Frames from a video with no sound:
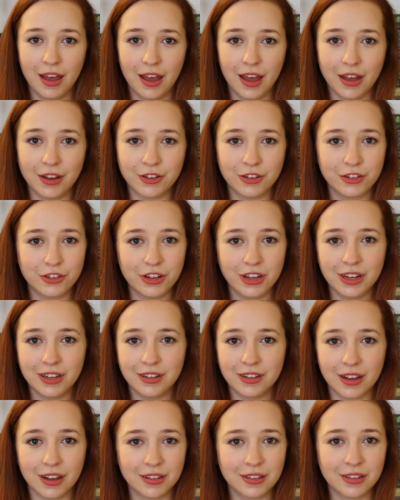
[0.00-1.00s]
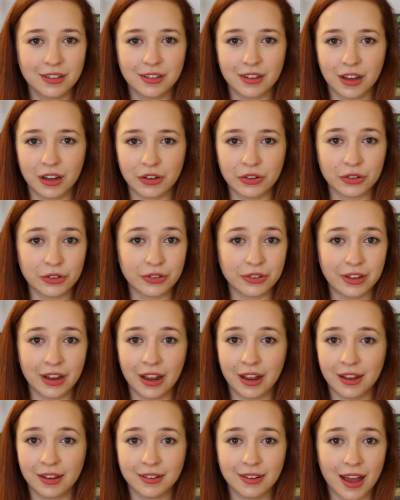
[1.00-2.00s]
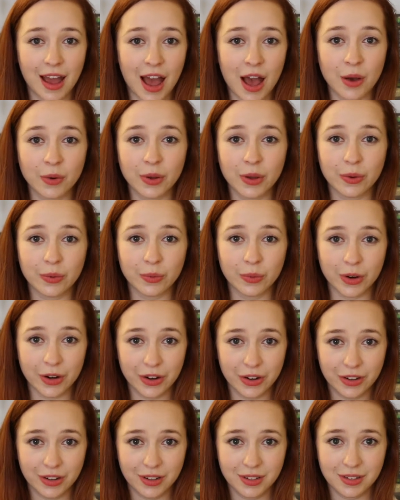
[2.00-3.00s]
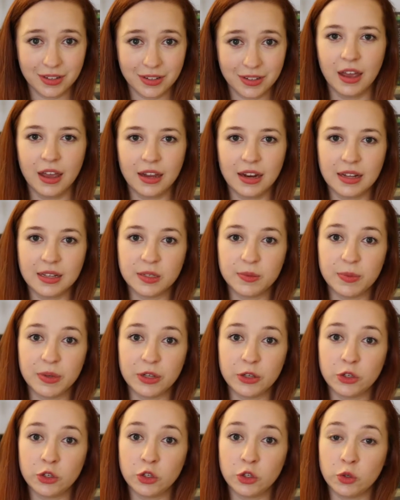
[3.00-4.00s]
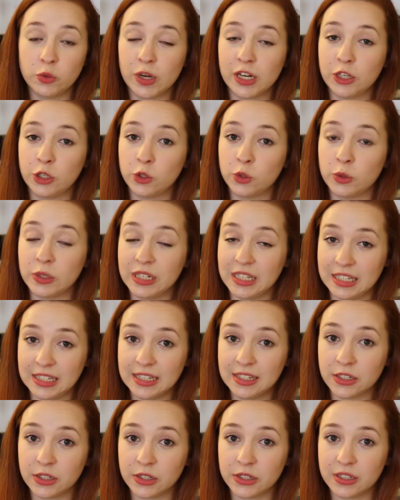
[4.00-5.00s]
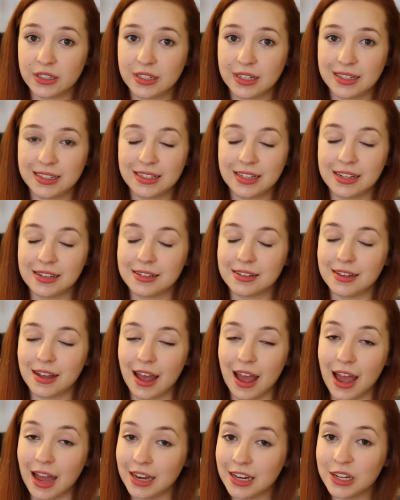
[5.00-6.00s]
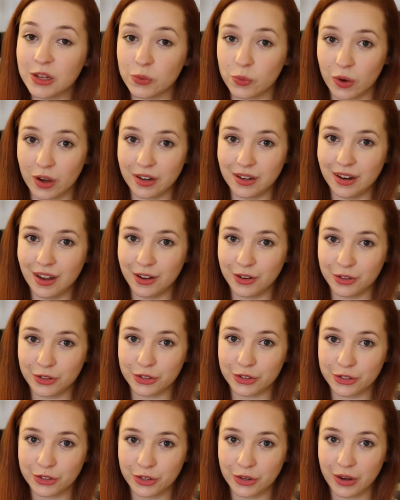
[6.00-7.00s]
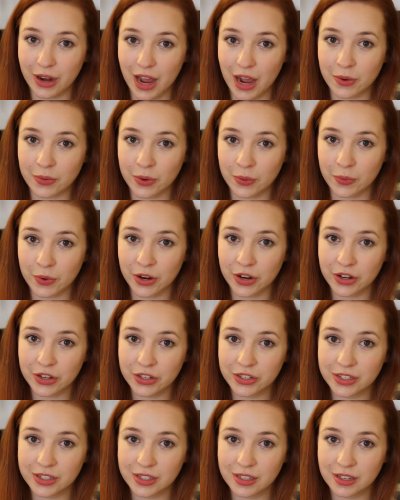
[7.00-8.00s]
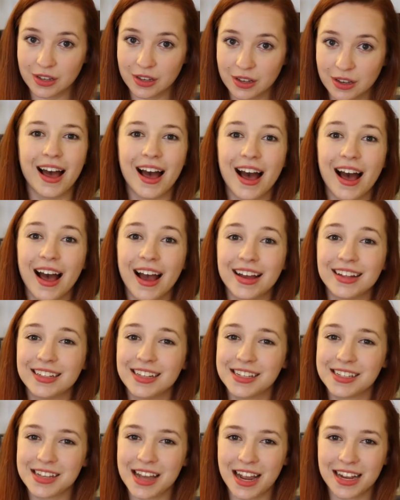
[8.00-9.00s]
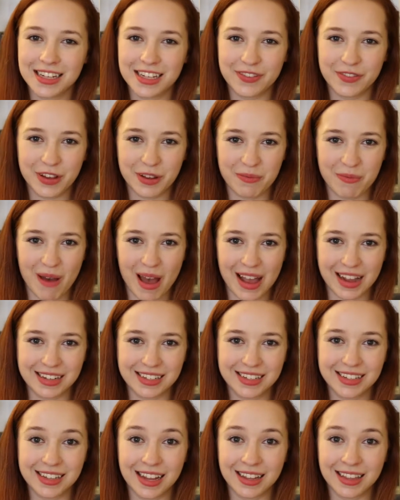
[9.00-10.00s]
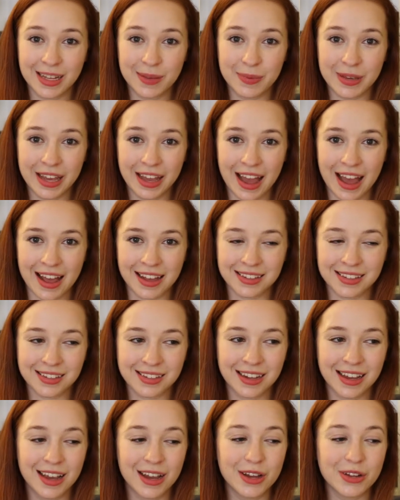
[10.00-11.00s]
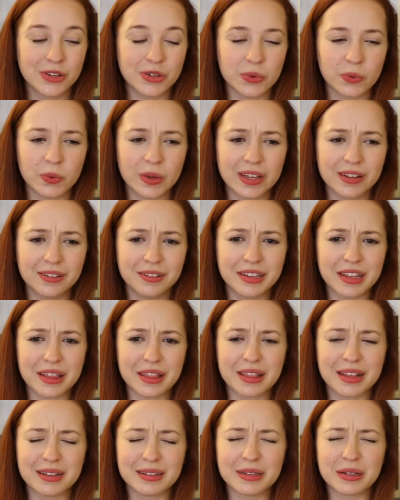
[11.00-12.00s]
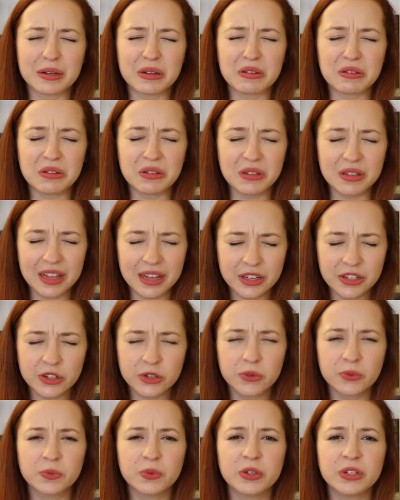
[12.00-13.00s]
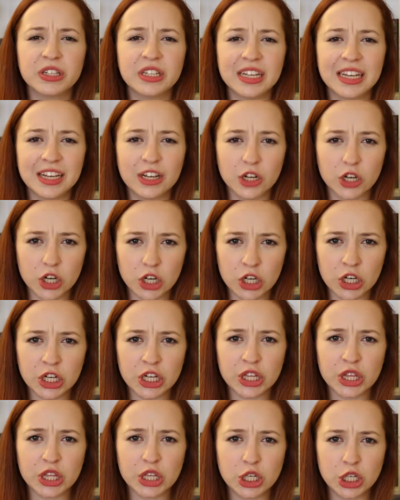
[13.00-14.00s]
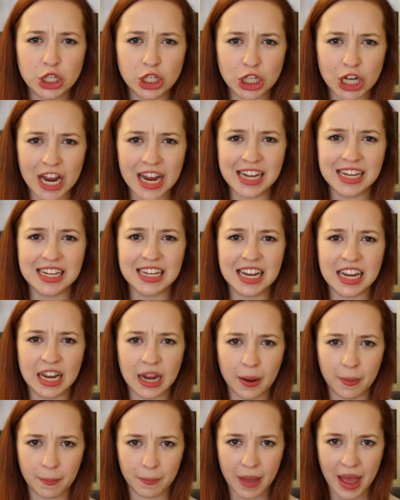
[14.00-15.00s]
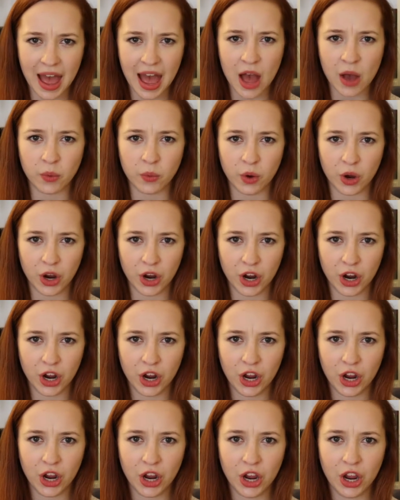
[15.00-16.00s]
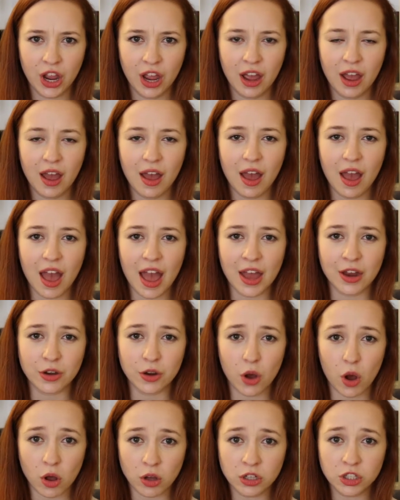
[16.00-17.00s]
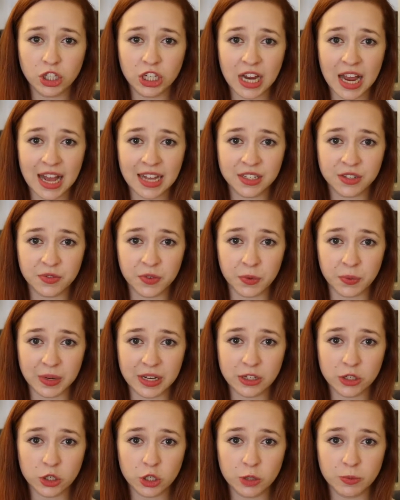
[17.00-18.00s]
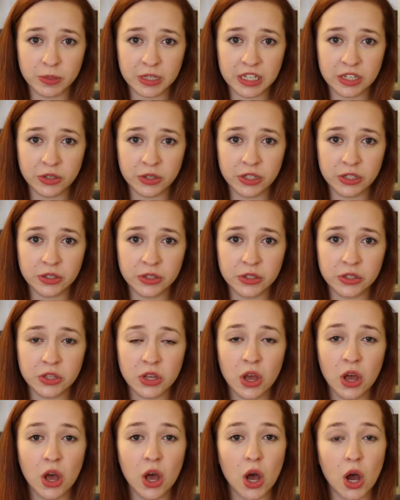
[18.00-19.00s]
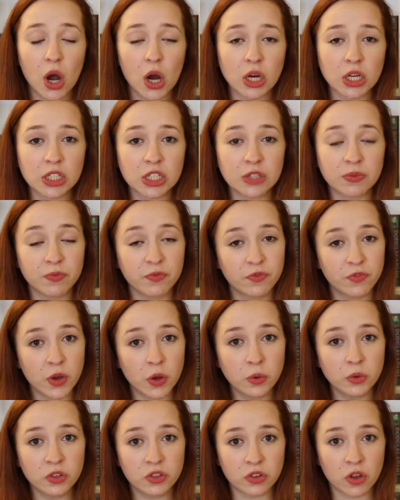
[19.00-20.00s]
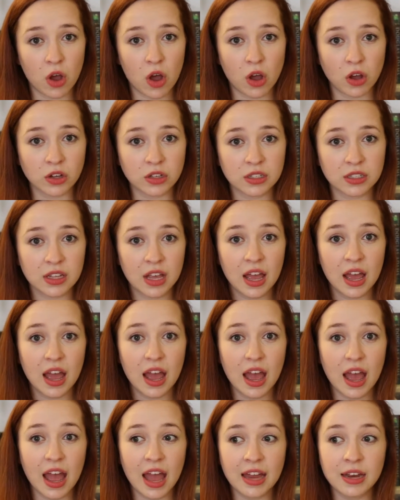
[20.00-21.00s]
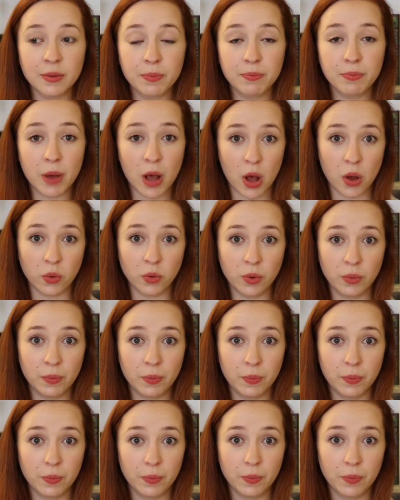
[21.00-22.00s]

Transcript: And she doesn't understand how it works. It has been 200 years since anyone understood how it works. A highly scientific mind suddenly being asked to wield this literally earth shaking power. And all she has for research materials are some folk songs and a poem.